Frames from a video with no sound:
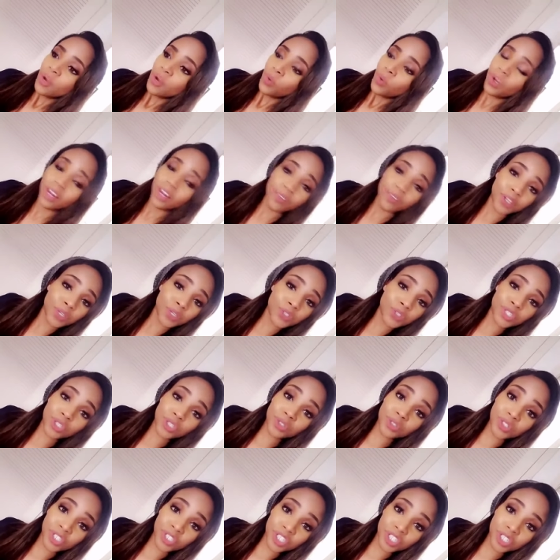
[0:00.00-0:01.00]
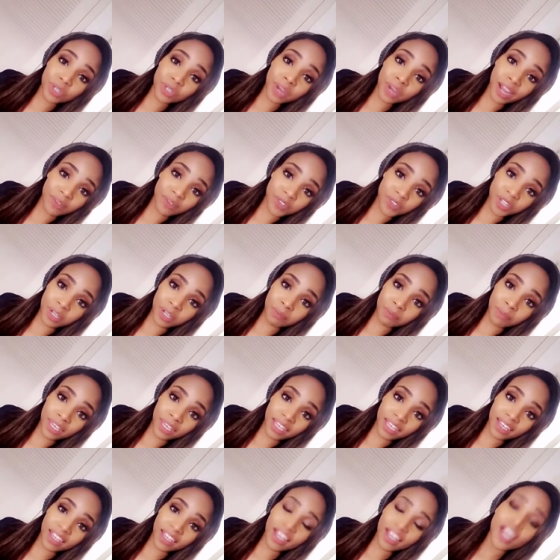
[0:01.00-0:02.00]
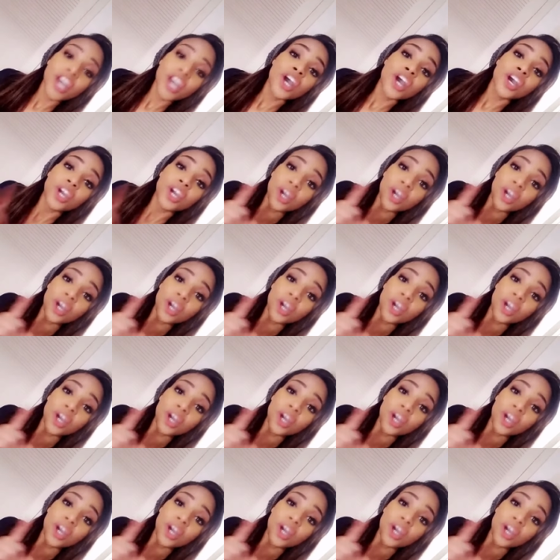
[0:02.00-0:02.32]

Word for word: Whatever you choose to do after competing,